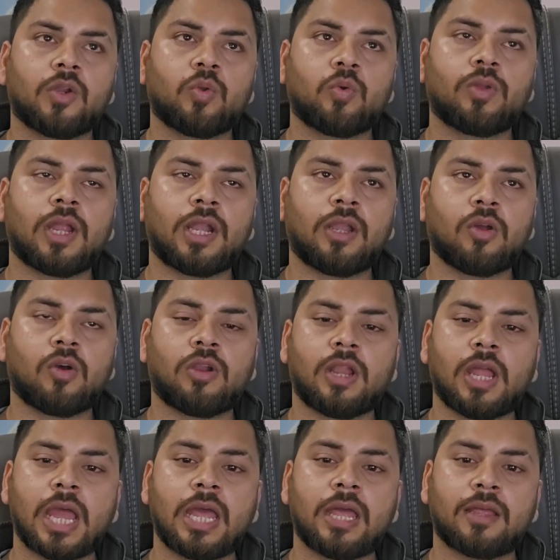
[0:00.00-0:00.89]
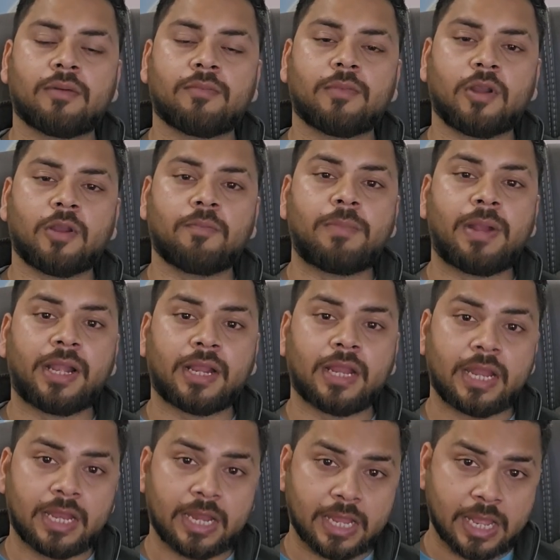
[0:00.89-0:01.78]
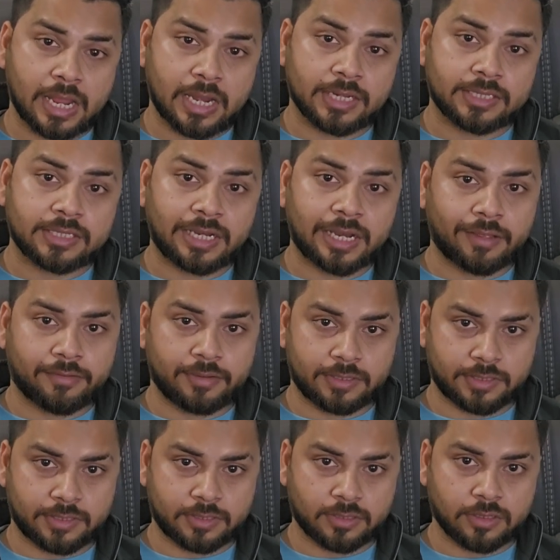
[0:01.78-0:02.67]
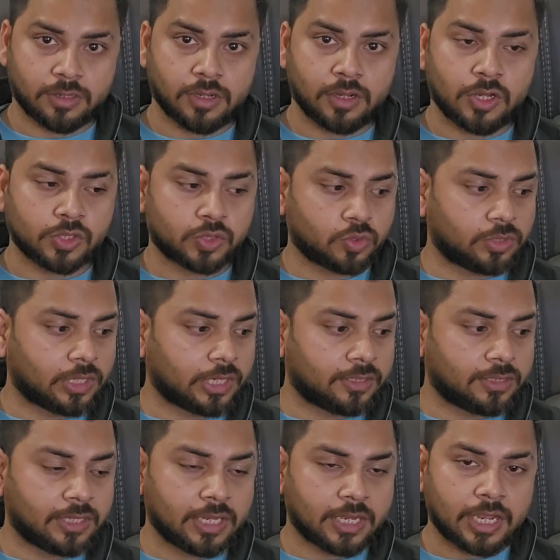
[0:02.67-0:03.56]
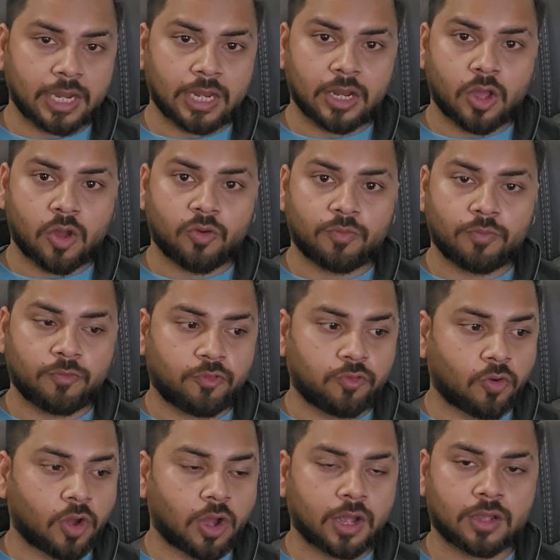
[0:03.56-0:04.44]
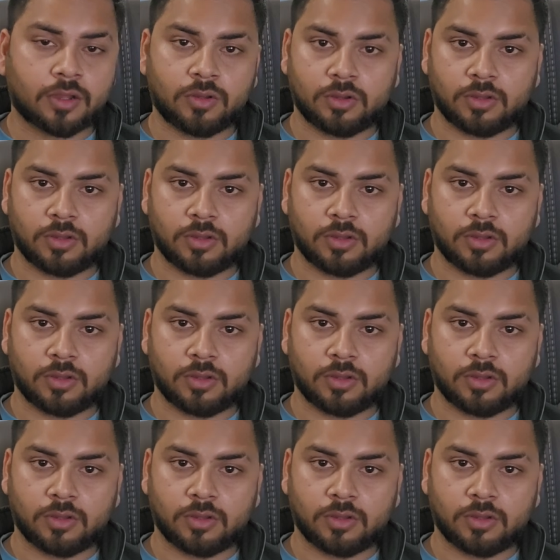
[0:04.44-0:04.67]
to get on a better energy levels, so that they can now walk